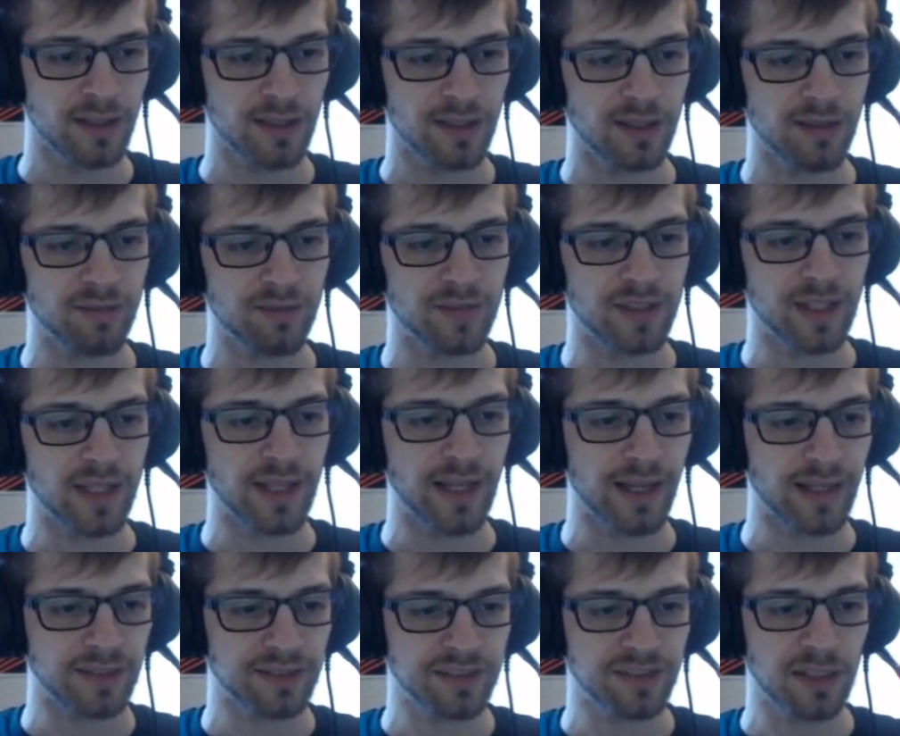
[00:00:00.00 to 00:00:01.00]
if the
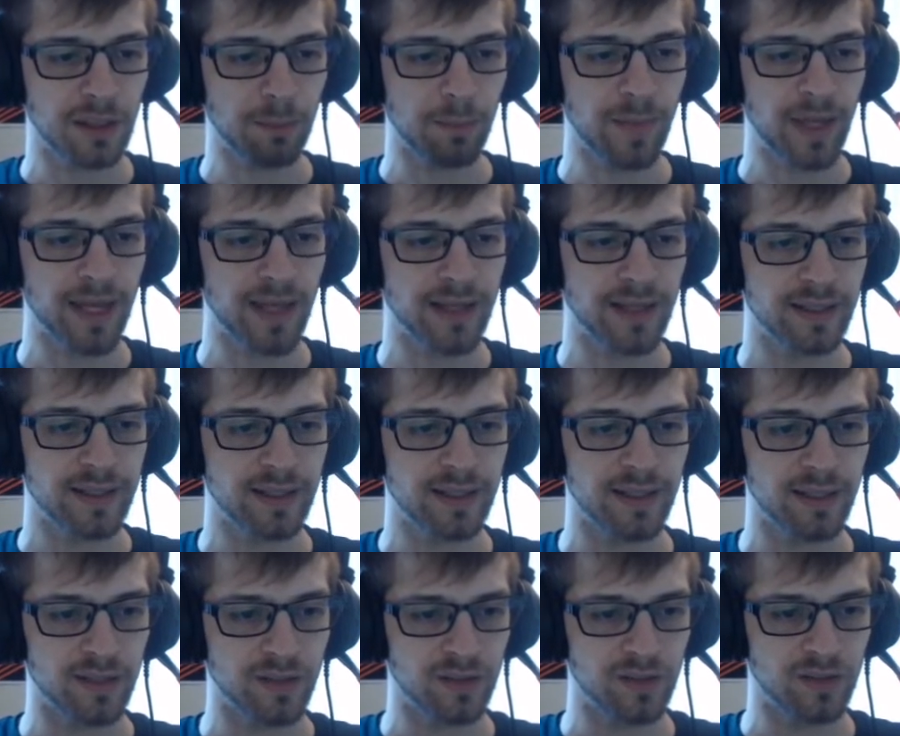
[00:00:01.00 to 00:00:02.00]
next command
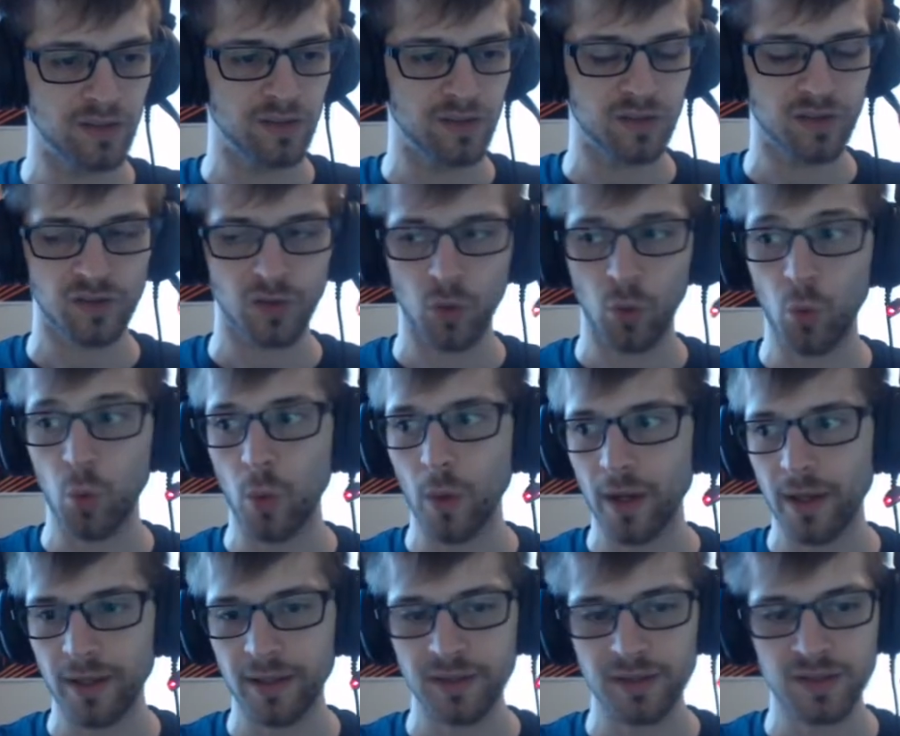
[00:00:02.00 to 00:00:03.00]
is
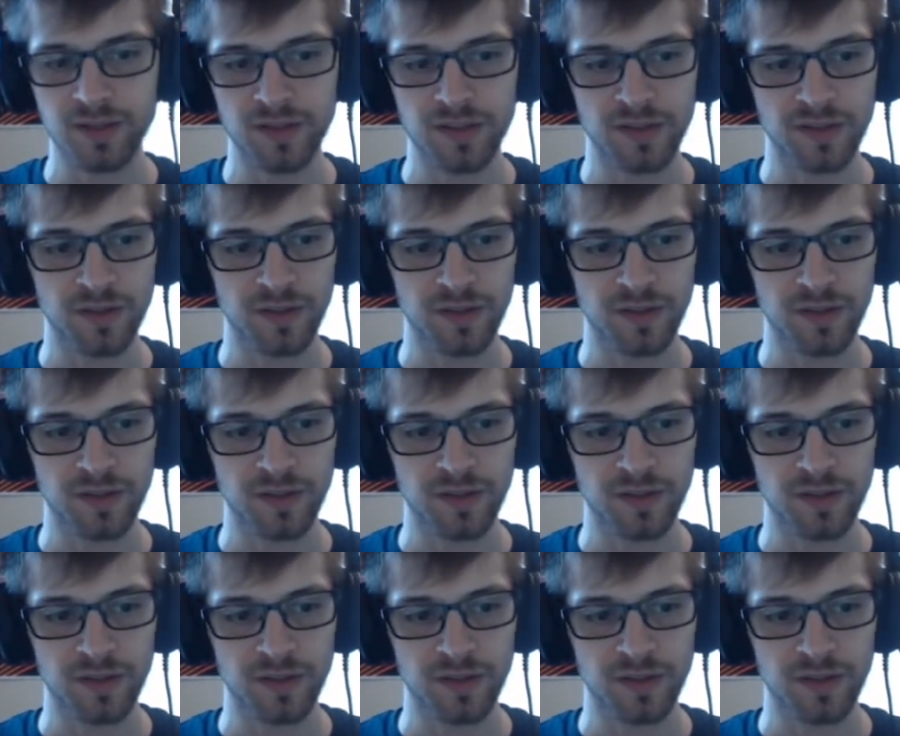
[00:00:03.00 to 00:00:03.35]
quit